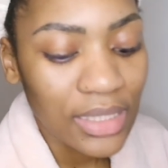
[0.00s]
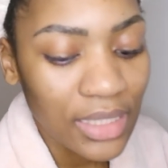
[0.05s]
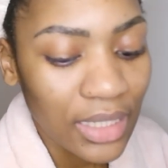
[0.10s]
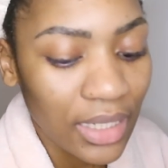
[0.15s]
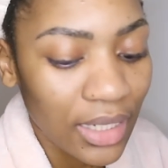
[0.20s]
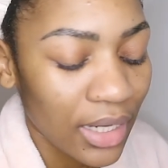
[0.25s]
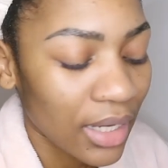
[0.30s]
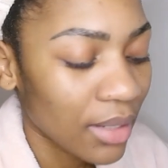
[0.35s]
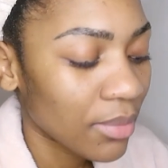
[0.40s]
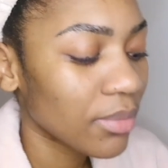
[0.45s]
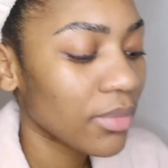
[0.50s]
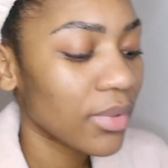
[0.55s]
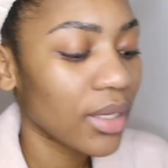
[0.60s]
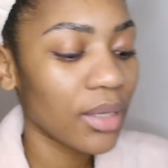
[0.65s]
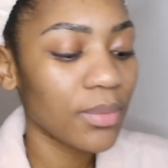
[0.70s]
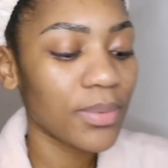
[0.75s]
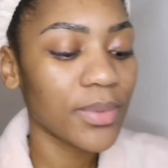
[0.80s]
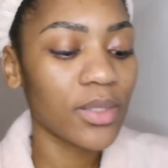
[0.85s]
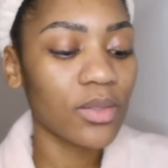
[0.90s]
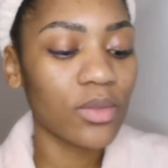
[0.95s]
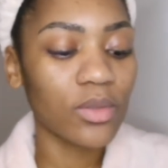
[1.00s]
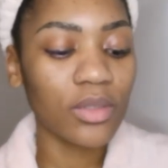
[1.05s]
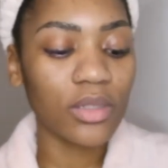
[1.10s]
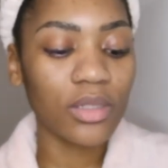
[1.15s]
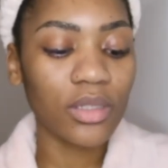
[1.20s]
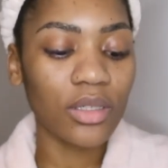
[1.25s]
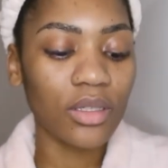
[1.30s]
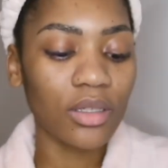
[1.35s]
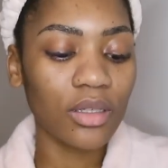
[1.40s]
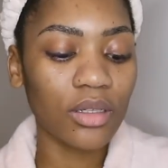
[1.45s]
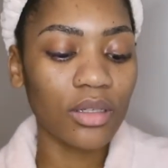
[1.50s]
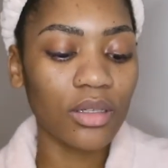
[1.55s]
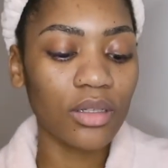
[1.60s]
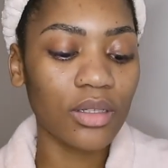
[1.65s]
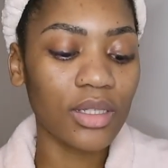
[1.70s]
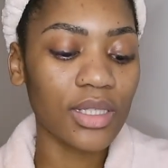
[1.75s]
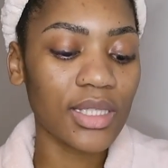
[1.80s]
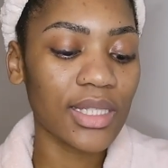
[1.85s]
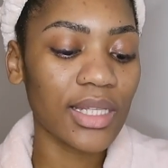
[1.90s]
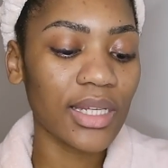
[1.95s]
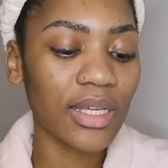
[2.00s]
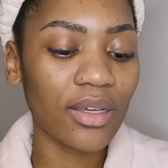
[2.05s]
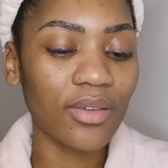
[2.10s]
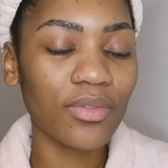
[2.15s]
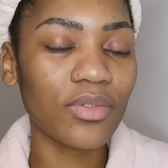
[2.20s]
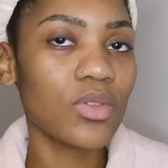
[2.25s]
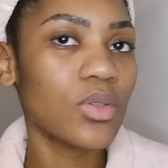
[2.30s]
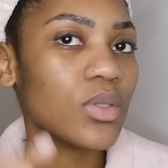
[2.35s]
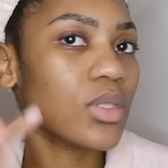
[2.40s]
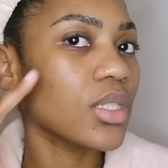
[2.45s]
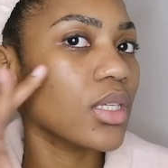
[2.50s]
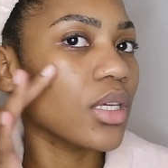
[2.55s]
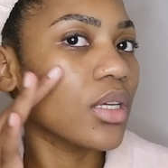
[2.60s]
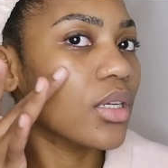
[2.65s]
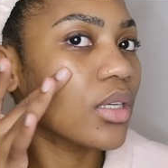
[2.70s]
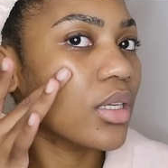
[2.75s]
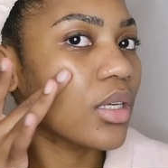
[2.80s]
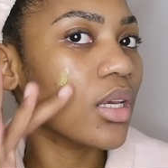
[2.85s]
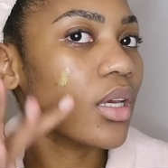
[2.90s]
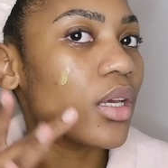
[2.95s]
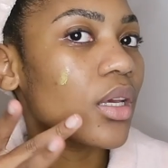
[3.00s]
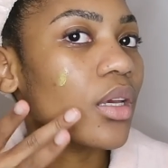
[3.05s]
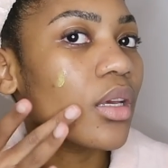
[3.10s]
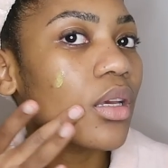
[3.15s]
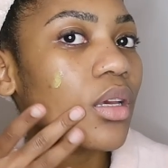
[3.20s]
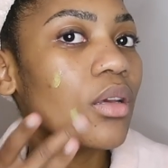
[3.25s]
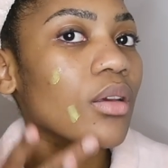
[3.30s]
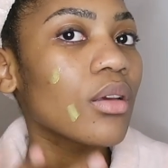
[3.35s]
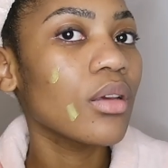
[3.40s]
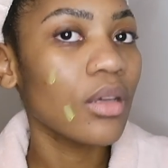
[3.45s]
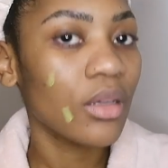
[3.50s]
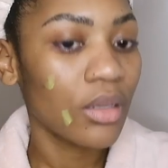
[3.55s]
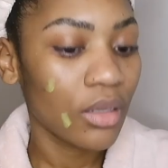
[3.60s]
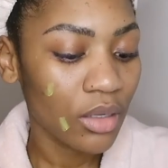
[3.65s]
that I'm absolutely a slave to skincare,